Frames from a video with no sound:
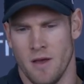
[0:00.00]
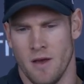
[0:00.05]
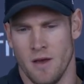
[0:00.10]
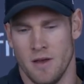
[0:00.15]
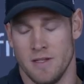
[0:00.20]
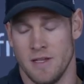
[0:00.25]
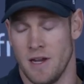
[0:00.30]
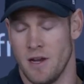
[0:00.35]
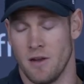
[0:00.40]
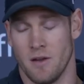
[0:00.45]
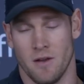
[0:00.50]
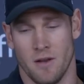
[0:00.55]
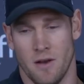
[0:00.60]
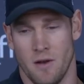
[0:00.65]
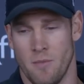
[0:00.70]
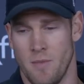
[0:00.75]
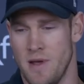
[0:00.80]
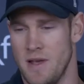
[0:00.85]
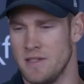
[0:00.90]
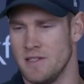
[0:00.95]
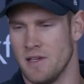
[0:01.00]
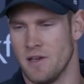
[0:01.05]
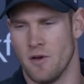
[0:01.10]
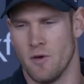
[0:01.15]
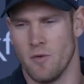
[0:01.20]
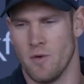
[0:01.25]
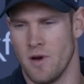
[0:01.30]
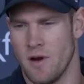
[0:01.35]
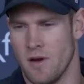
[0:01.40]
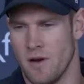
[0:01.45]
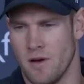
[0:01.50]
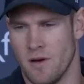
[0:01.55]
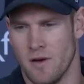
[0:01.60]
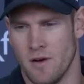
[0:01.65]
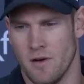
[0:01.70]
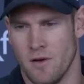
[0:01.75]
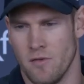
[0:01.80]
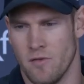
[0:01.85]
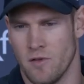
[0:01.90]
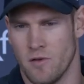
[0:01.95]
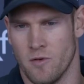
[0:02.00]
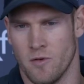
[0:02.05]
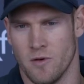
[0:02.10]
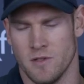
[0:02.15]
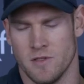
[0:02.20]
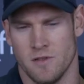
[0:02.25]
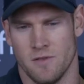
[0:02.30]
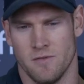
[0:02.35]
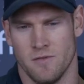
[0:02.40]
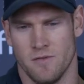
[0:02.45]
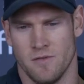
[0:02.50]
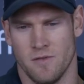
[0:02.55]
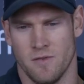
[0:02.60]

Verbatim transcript: he's had a, an amazing career over the course of,